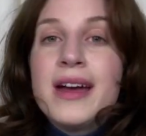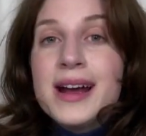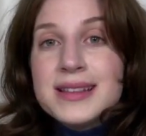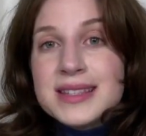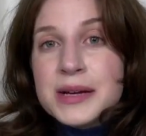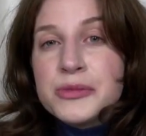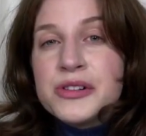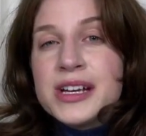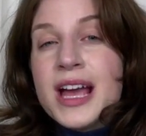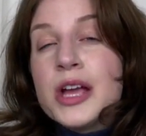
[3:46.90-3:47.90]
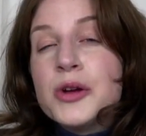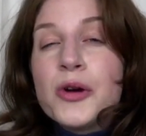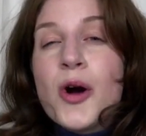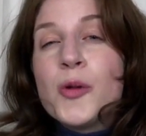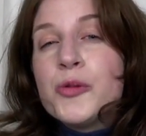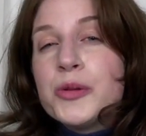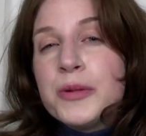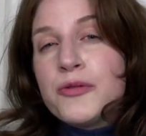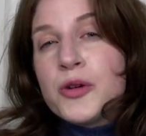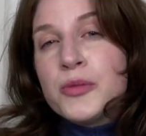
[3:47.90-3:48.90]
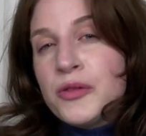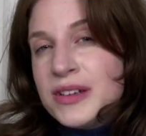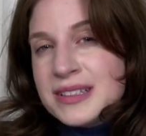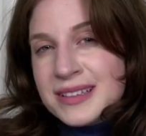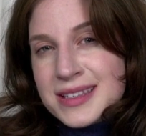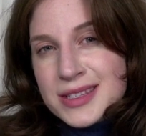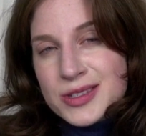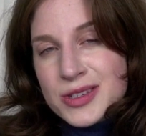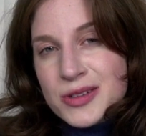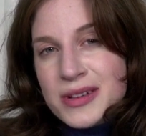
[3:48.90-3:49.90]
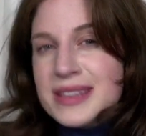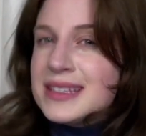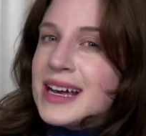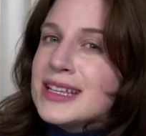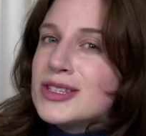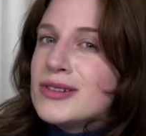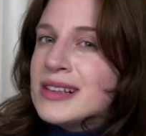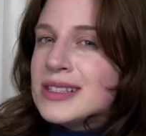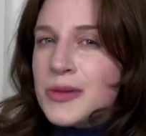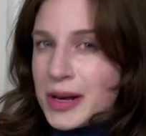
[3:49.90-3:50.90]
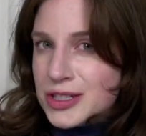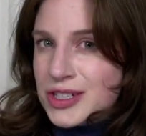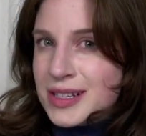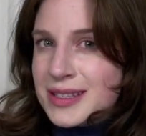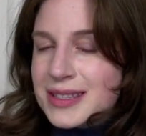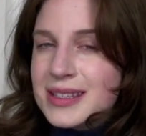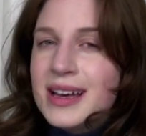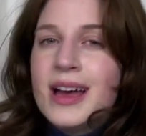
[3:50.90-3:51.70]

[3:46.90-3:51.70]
In summary, your homework before moving to Lesson 2 is to answer these questions.